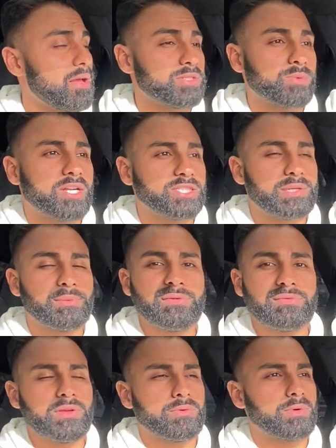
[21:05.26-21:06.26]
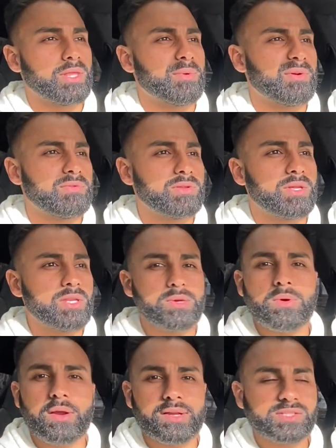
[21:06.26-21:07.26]
was watching a review where they reviewed the new
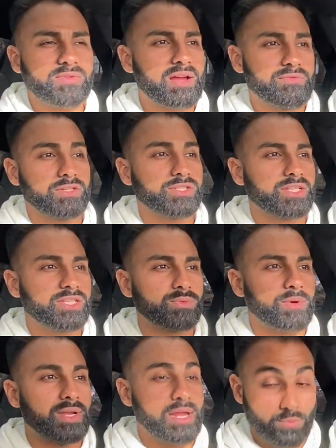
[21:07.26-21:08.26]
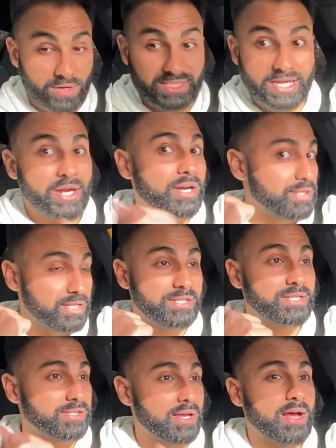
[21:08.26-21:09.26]
RS5 versus this one. And once I heard this
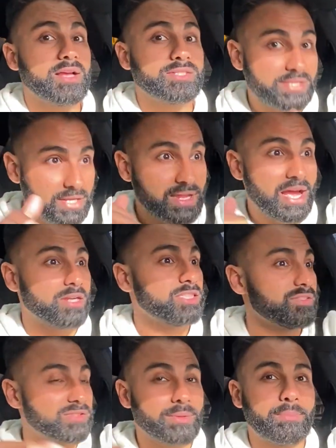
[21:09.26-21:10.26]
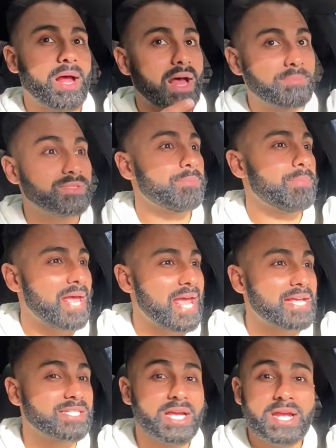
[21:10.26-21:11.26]
exhaust and the downshifts, the pops, the
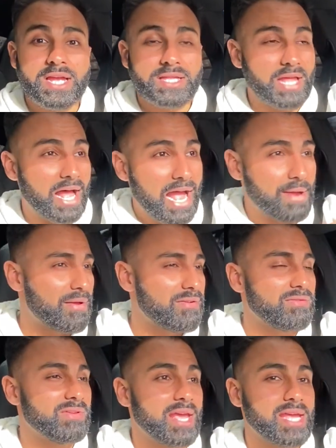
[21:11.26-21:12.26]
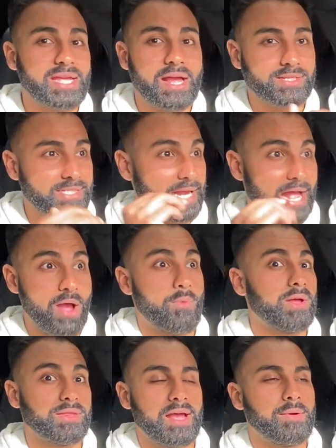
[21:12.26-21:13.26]
bangs, the high revving V8, I was like, I
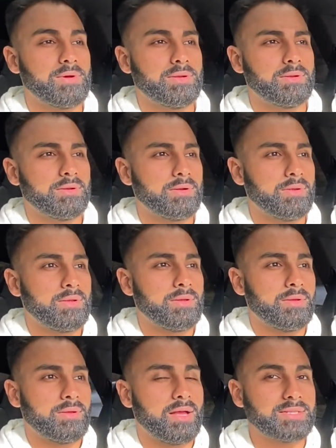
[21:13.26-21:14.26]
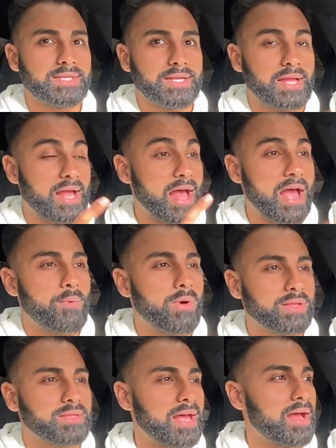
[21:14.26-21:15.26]
want that one. I was like, I
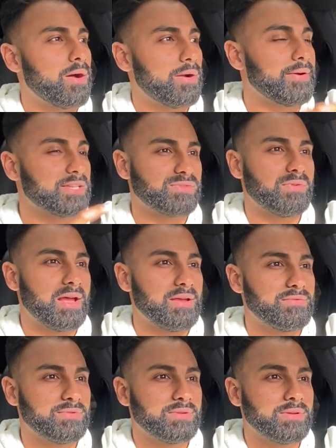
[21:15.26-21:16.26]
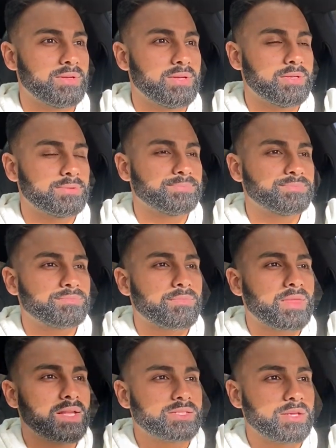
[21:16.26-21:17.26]
want that
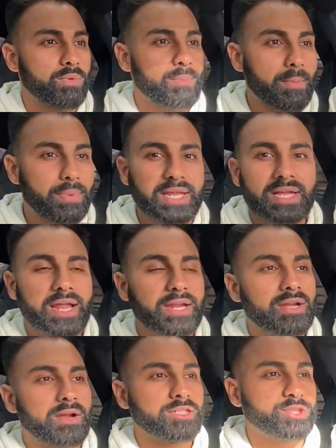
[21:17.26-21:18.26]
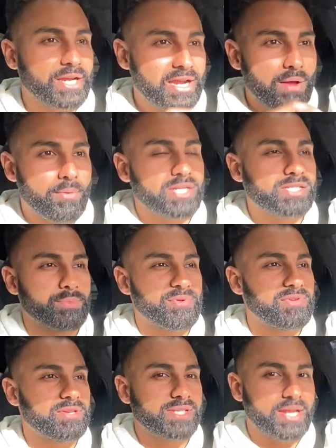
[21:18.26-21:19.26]
RS5. So when my buddy got it in on trade, I watched some
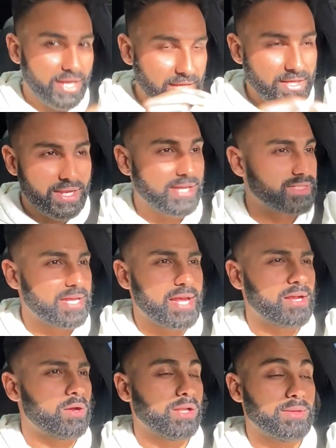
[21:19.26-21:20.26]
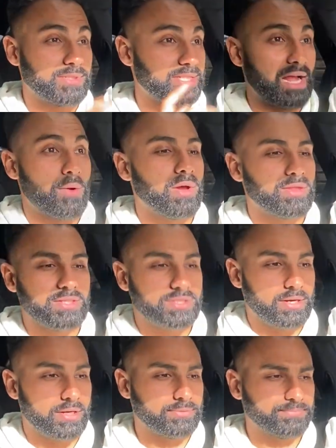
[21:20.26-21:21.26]
reviews that night. The next day I called him and was like, I want this
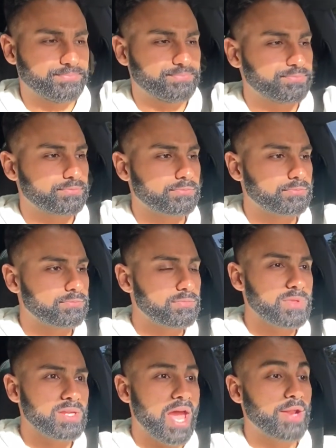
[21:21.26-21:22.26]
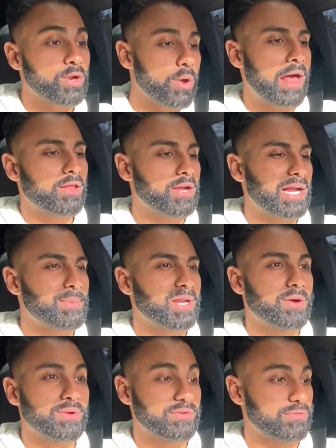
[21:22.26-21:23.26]
car. I don't know how long I'm
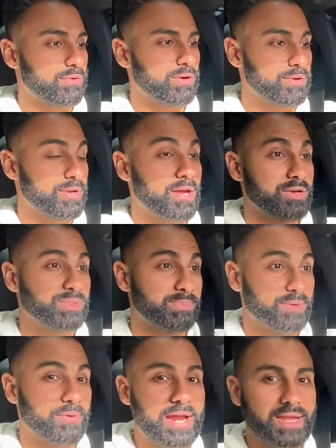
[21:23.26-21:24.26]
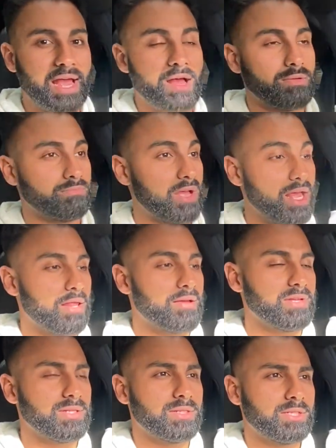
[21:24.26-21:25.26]
gonna own it for, who knows, but right now I love it.